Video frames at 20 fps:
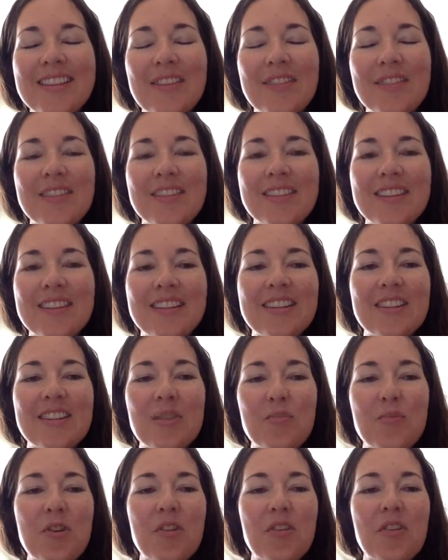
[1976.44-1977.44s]
to stick to
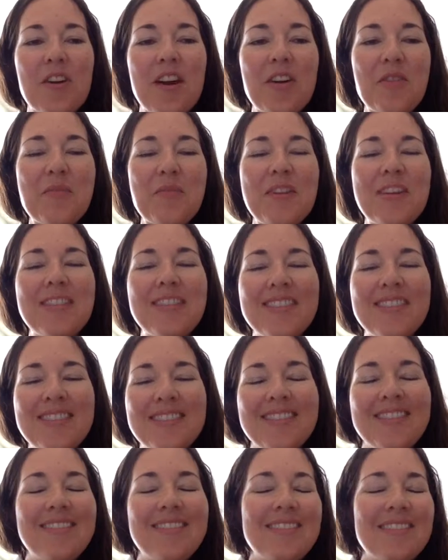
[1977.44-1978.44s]
the program and
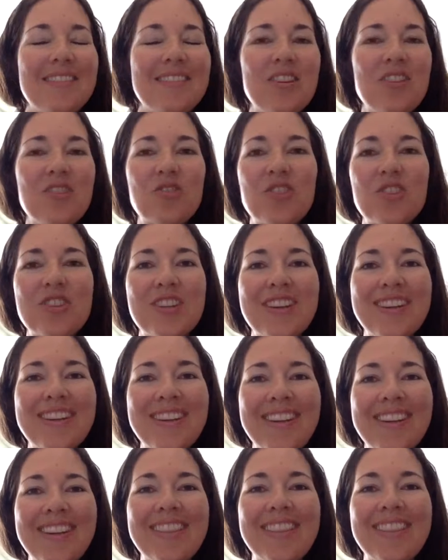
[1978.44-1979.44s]
the nutrition.
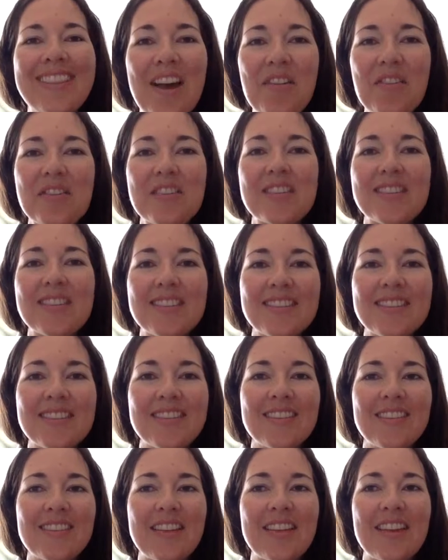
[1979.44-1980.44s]
Like, that was
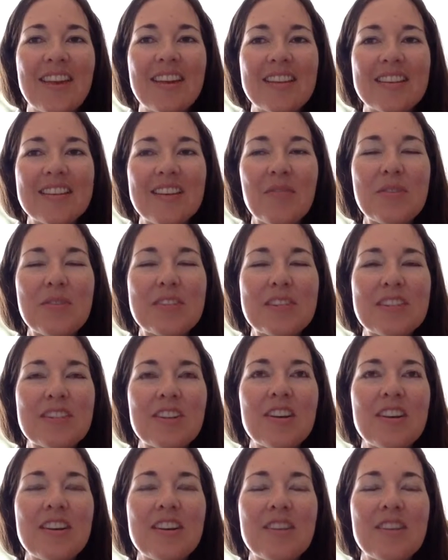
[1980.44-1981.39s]
really good, because I was starting to